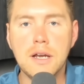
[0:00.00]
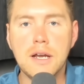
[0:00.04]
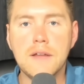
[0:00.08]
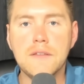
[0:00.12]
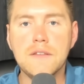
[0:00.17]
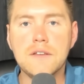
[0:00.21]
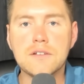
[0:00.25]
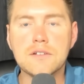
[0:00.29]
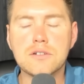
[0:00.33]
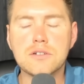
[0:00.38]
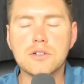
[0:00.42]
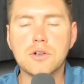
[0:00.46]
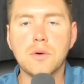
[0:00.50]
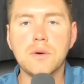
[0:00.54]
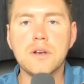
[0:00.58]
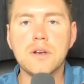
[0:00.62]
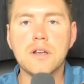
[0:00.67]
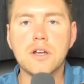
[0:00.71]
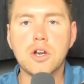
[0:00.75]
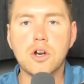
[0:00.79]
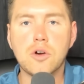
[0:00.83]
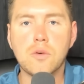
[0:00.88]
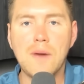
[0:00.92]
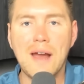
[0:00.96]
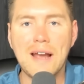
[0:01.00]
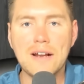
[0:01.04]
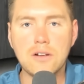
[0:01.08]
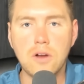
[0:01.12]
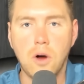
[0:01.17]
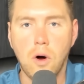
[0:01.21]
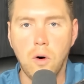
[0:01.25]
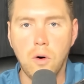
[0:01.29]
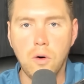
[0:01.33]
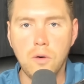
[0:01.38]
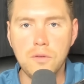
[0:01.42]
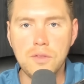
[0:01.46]
This is going to correct
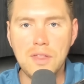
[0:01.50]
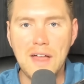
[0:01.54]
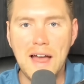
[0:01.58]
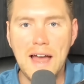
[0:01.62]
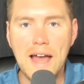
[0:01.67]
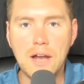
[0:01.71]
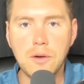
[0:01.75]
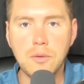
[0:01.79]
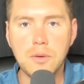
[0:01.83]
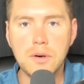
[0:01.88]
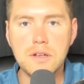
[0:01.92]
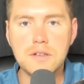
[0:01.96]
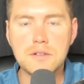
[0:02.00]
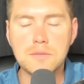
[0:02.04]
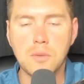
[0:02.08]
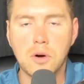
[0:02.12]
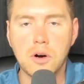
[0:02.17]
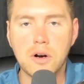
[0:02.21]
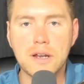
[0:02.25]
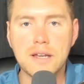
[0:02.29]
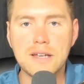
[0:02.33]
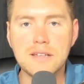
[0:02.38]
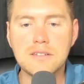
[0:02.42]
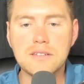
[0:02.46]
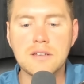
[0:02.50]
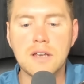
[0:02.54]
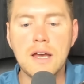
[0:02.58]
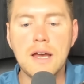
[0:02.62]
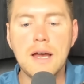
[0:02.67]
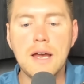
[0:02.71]
all of the equities markets.